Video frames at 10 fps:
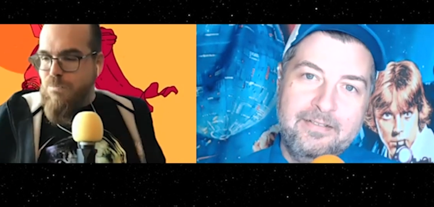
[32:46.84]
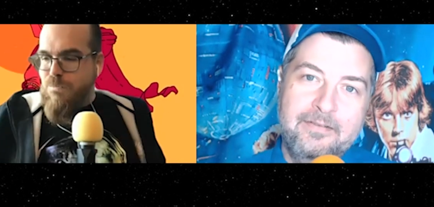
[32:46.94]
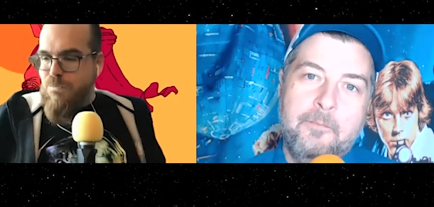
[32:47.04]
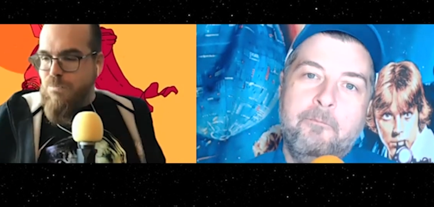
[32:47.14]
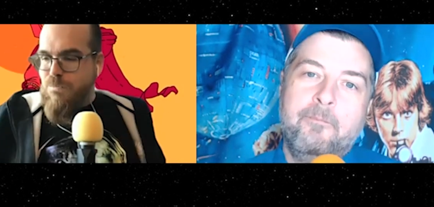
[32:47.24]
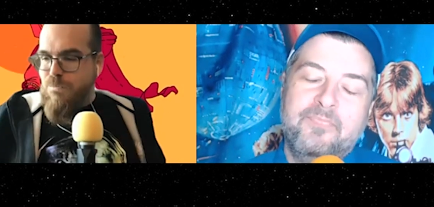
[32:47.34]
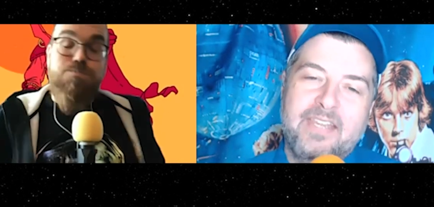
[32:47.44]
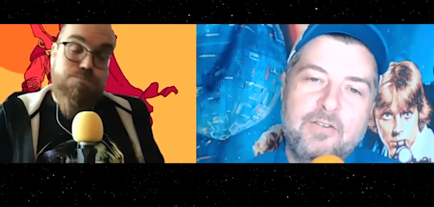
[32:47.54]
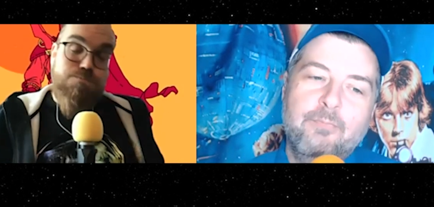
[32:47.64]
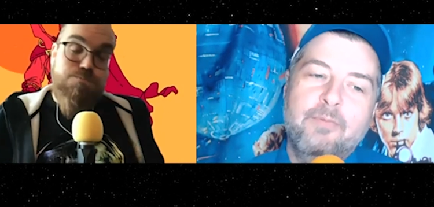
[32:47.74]
Speaker 1: to.
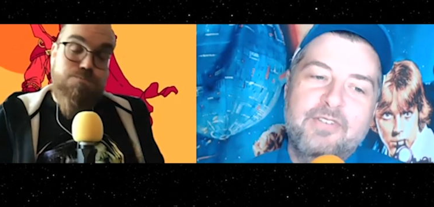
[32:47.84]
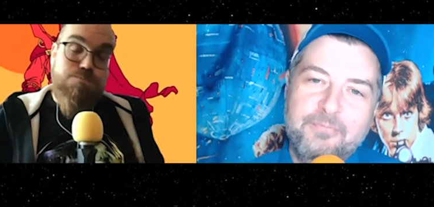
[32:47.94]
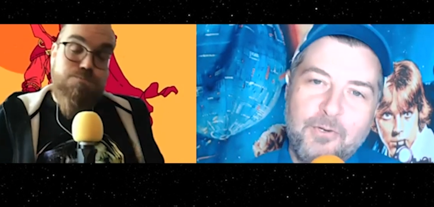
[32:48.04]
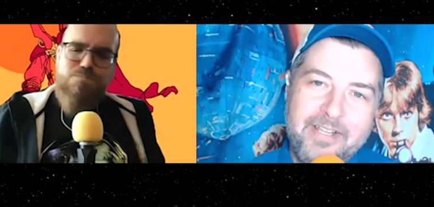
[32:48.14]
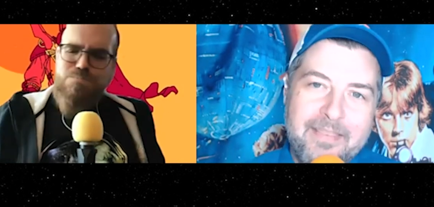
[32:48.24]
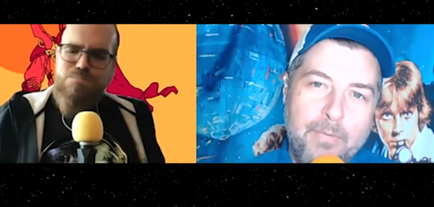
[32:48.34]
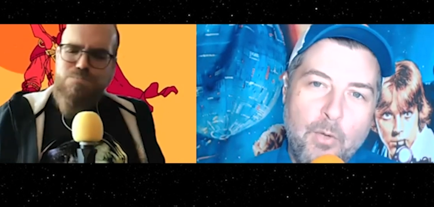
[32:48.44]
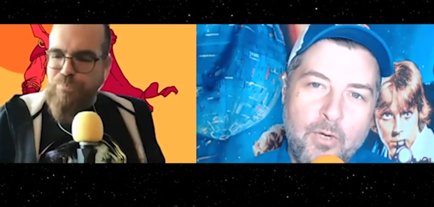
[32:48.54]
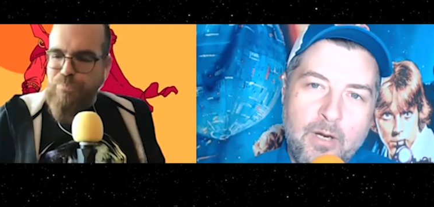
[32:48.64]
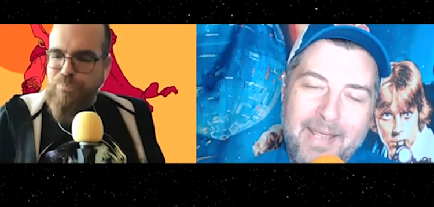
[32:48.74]
Maybe she's more like the
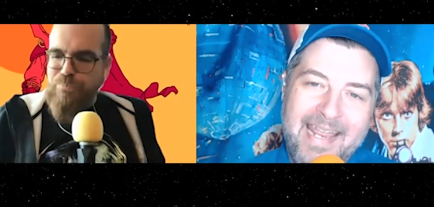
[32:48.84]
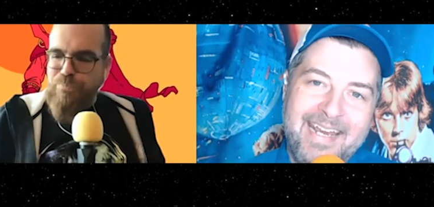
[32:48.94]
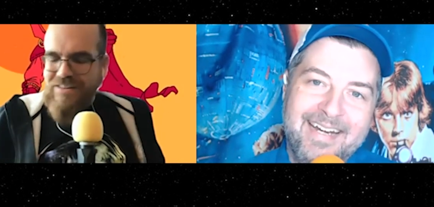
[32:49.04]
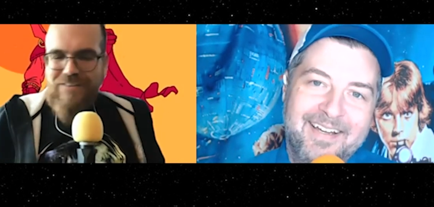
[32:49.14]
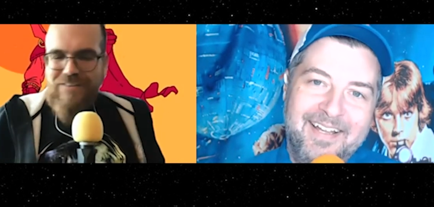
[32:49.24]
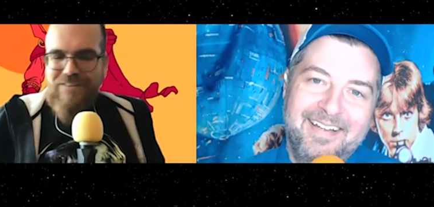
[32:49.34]
boner bane